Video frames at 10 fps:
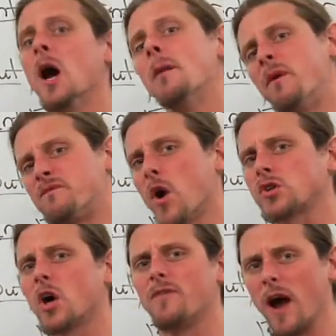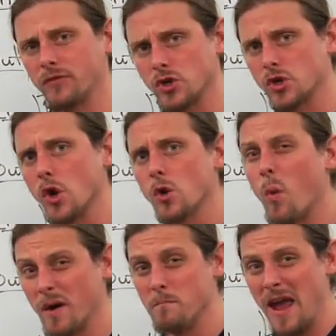But first off, I have to show you
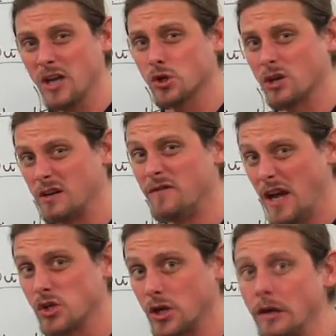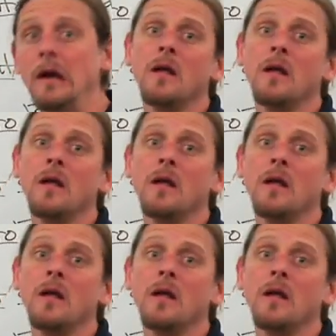one major convention